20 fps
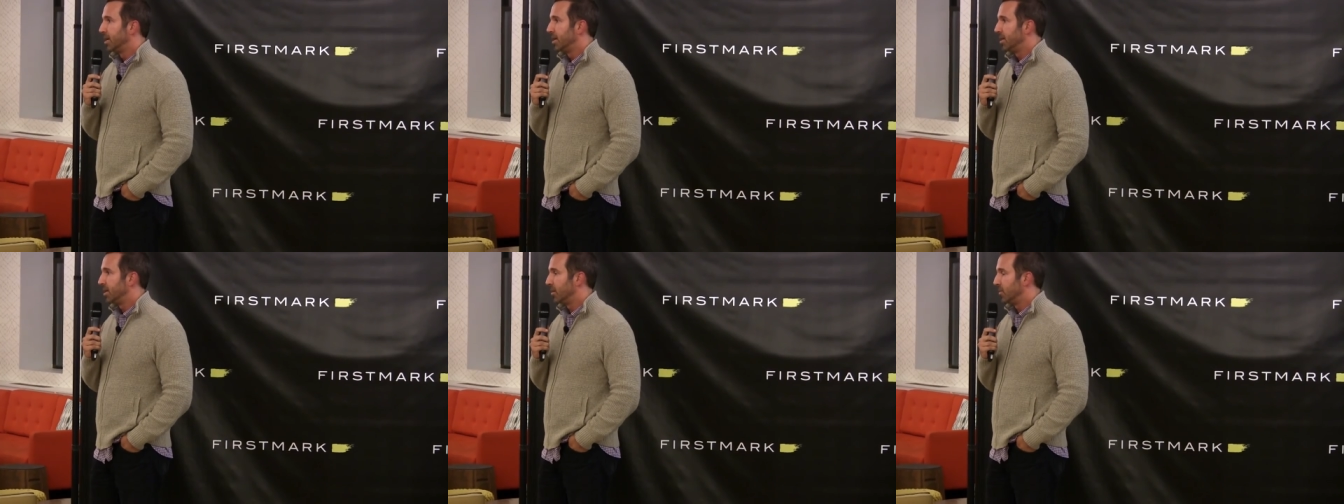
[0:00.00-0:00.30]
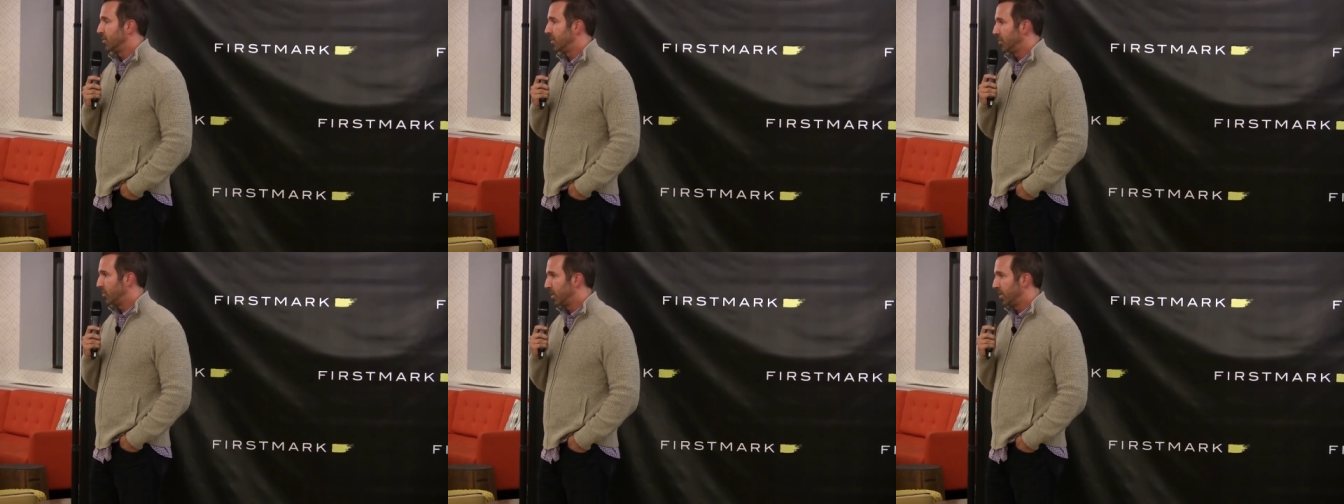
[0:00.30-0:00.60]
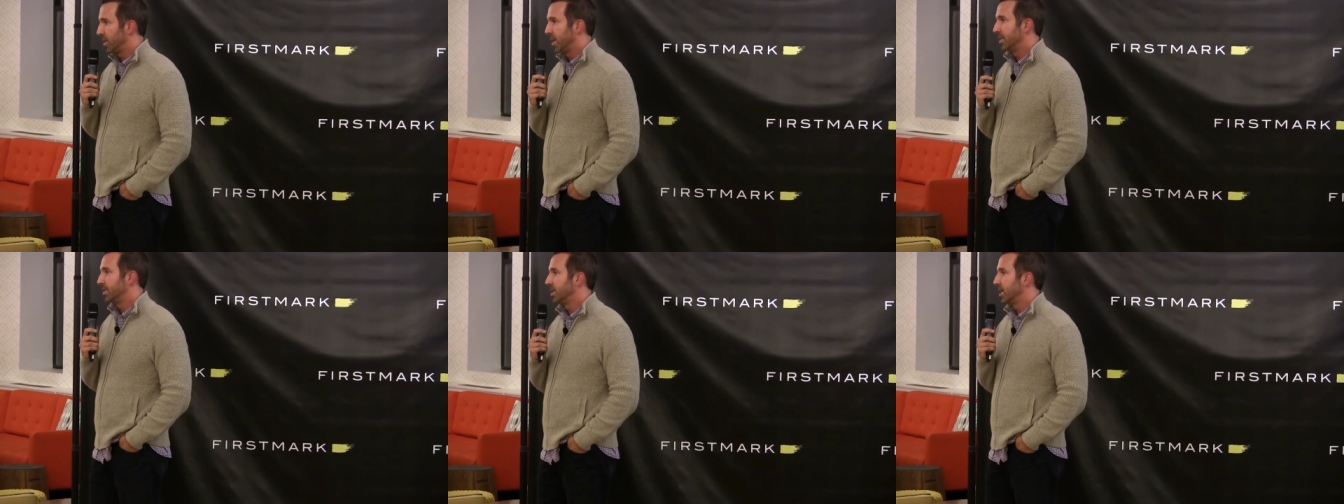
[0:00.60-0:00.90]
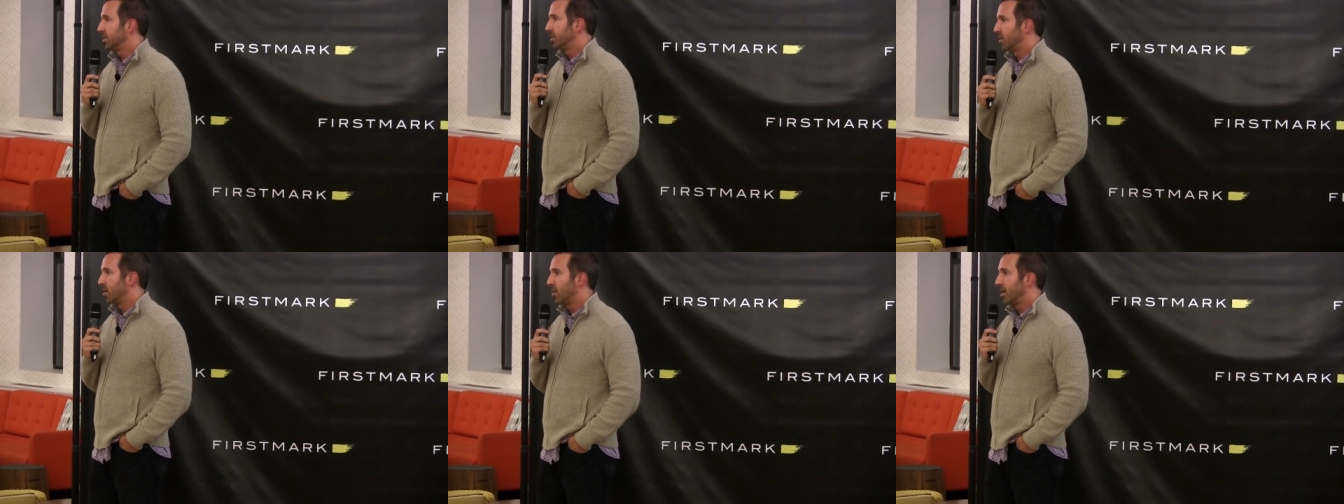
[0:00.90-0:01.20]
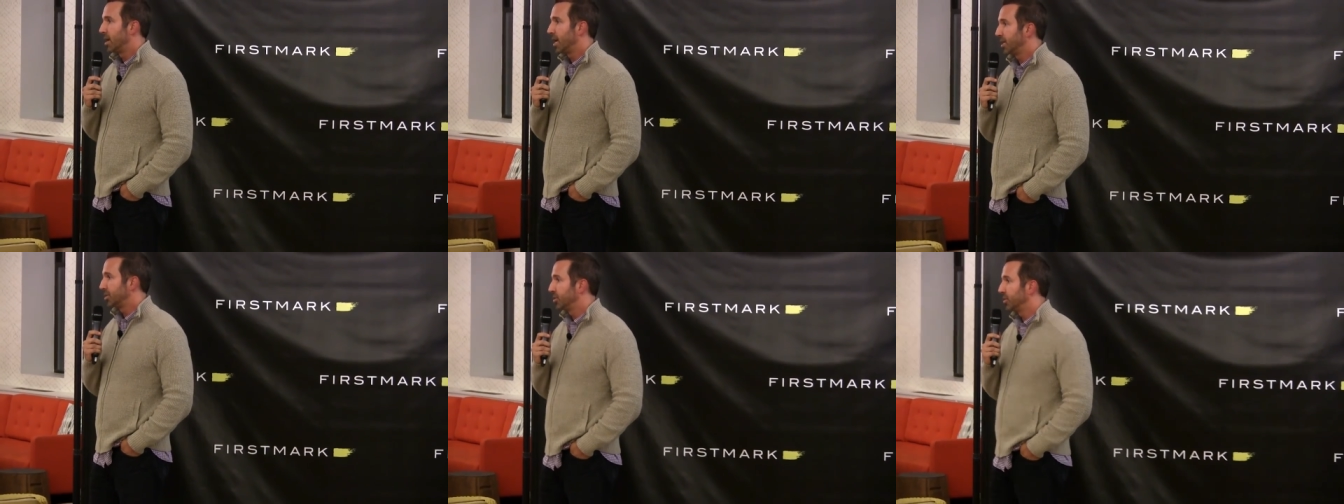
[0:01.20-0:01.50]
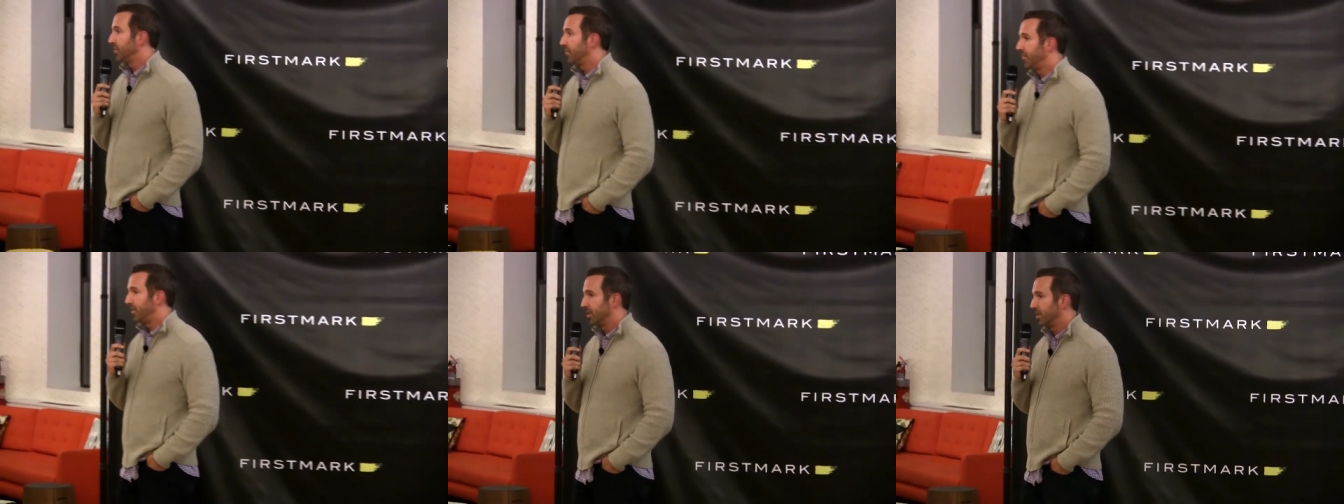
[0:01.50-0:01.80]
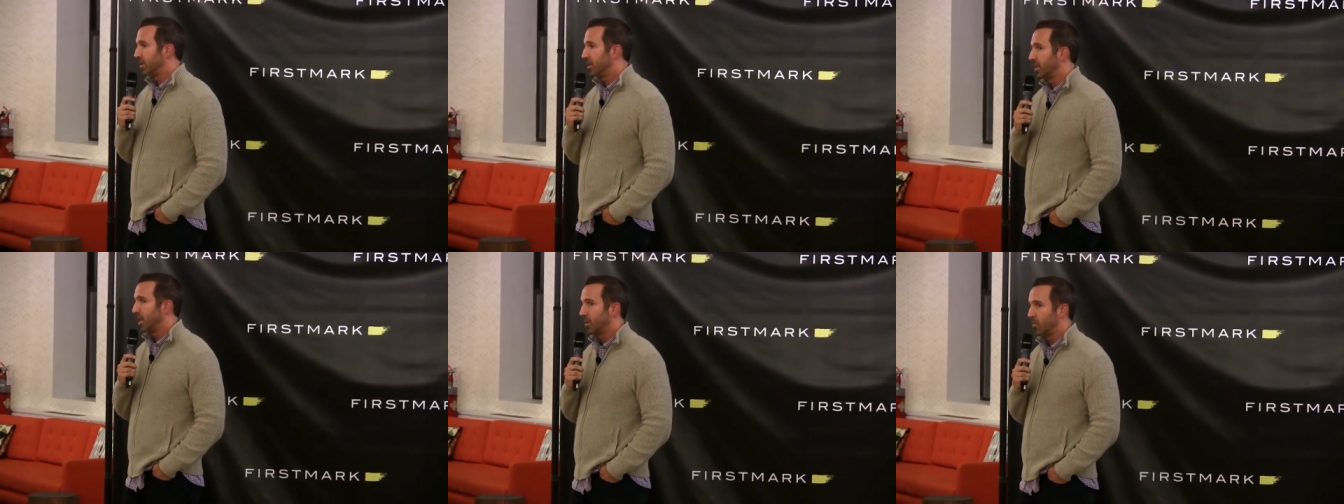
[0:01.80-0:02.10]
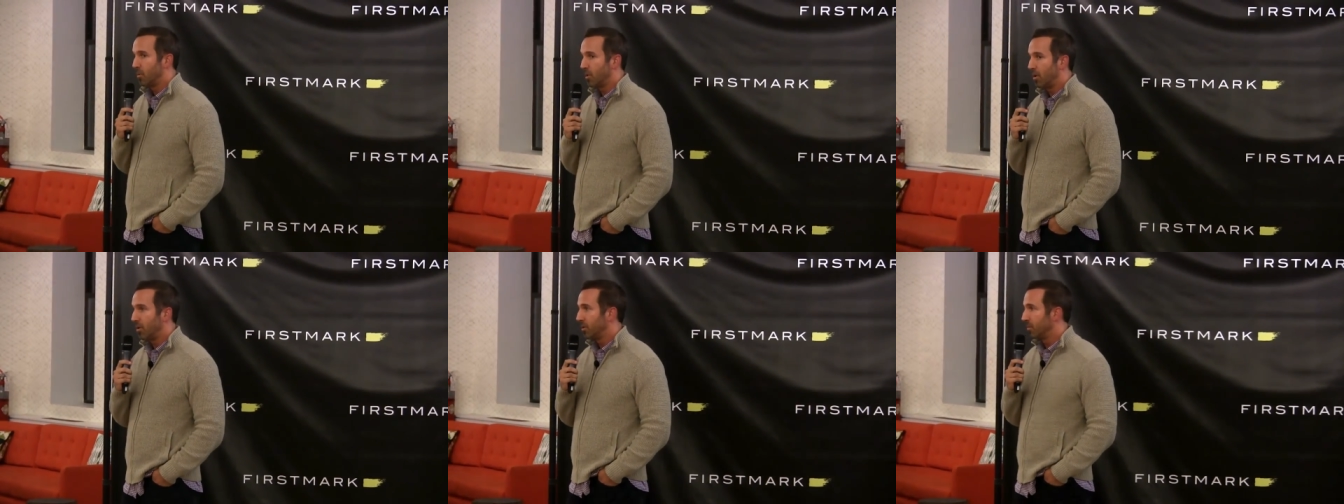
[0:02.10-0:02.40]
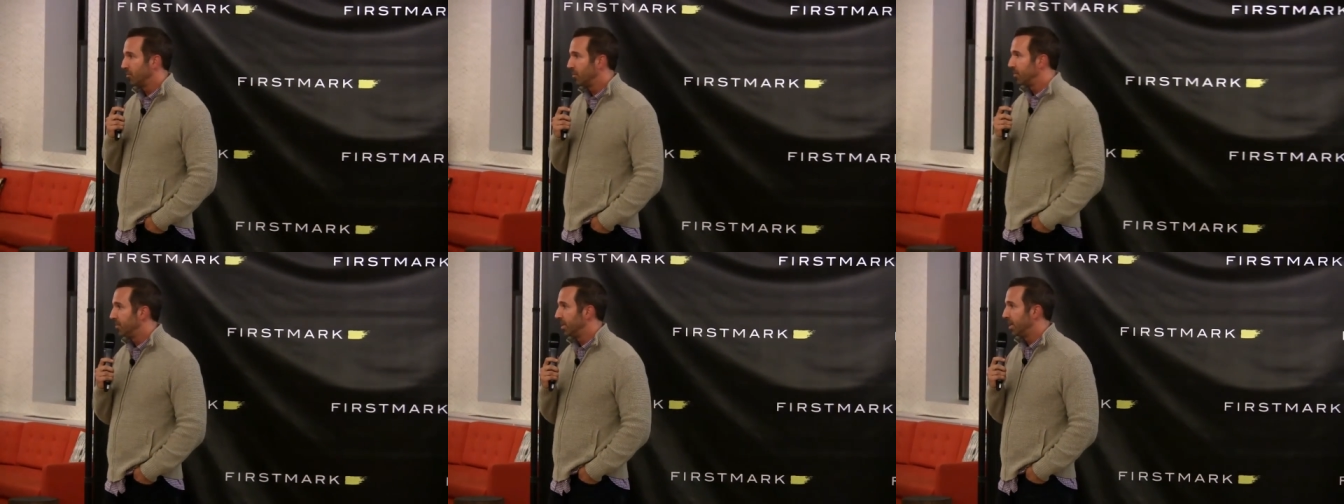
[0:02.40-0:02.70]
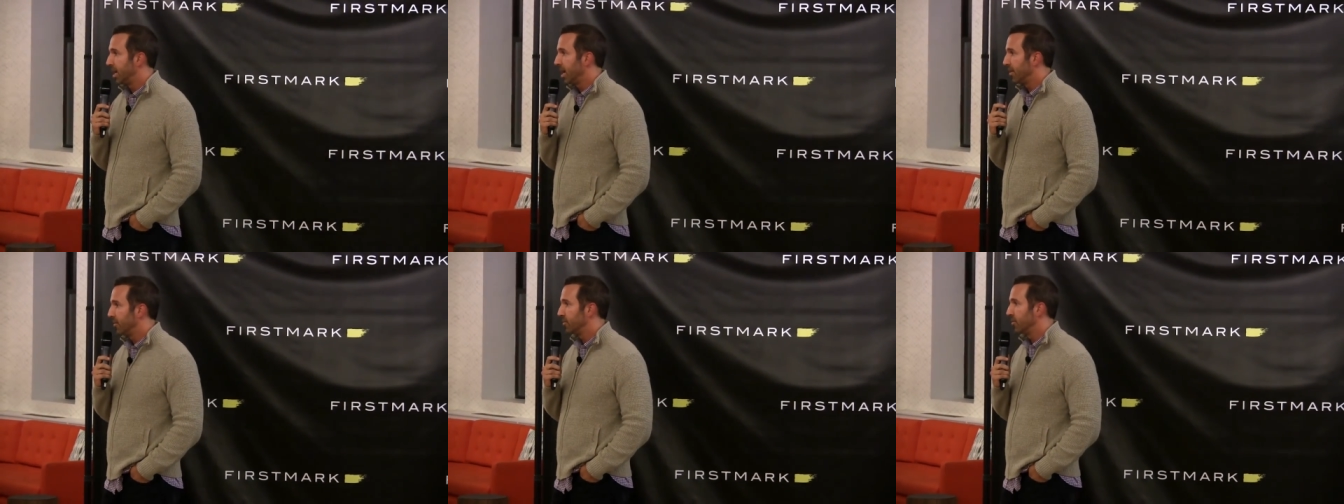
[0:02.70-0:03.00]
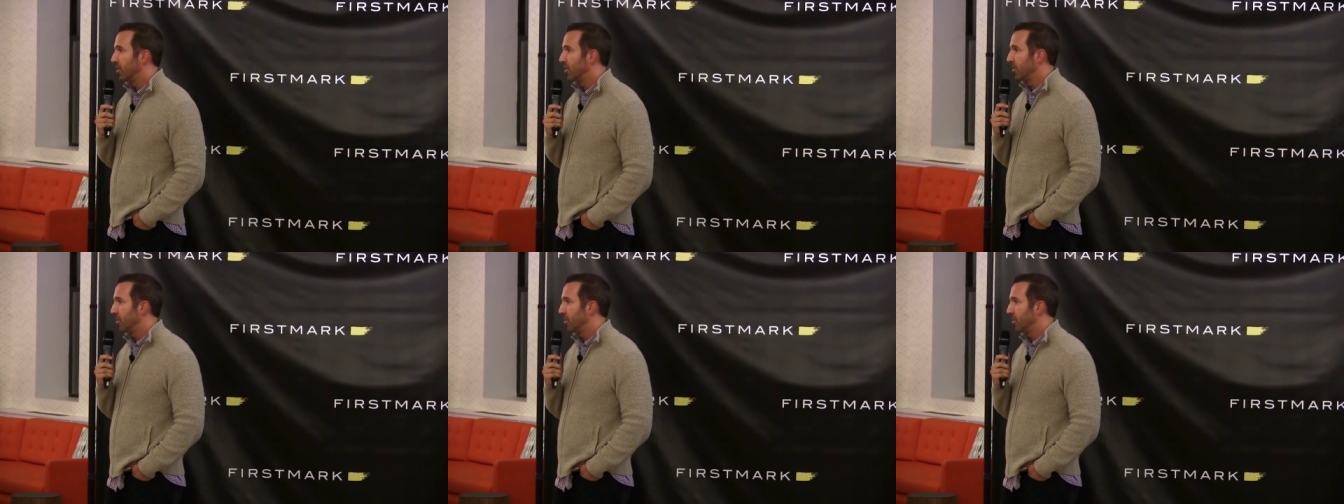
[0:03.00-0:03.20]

you know, with, with, headsets on and actually feeling like we're all in a room together,